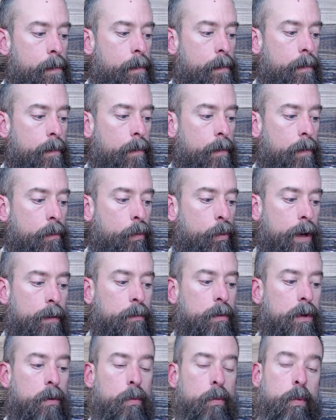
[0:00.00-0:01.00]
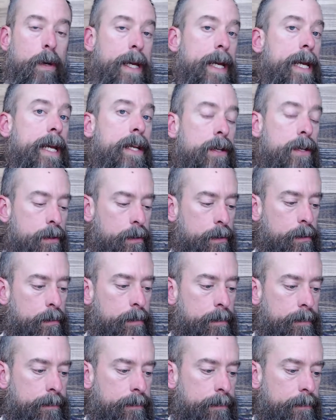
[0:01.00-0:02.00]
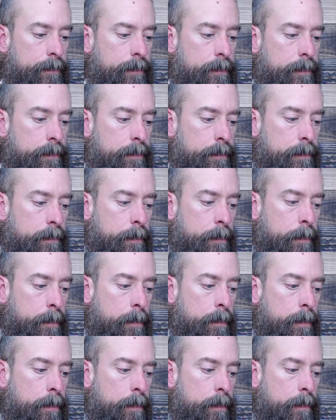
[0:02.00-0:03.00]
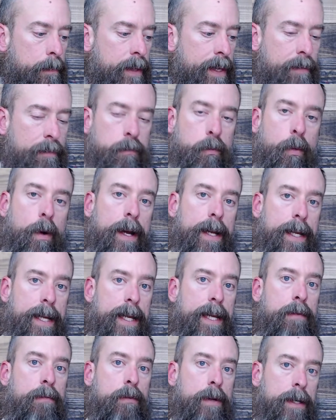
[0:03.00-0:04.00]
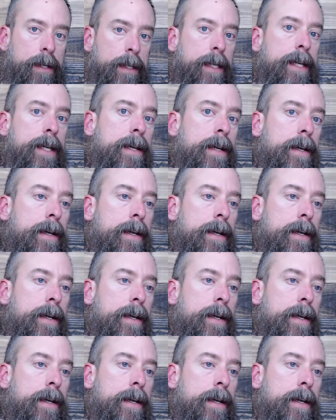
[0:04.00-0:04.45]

What will we do if what he really